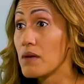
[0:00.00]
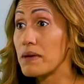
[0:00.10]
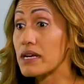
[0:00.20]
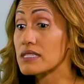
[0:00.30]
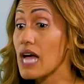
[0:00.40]

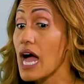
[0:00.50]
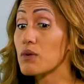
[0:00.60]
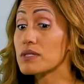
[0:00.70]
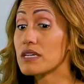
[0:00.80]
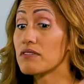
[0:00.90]
Because I
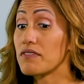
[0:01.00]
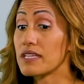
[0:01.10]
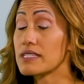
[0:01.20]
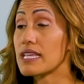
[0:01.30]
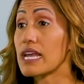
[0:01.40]
was
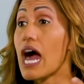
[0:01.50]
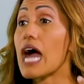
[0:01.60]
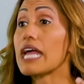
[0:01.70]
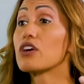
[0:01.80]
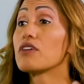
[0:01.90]
convinced that
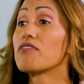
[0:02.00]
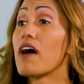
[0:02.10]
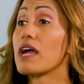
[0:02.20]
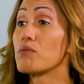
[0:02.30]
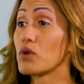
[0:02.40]
I could
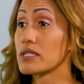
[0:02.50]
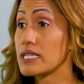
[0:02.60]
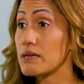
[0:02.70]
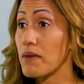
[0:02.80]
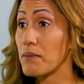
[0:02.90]
find more
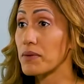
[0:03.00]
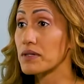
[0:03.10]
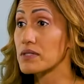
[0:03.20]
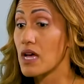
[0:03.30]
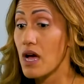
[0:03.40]
team
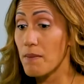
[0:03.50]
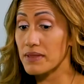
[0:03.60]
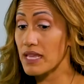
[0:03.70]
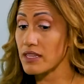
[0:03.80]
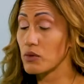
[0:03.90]
members, but
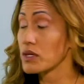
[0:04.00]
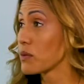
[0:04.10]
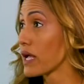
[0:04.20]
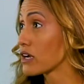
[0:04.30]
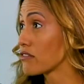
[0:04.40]
that the only
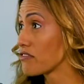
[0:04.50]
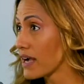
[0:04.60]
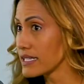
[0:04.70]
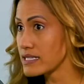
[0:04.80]
way I could find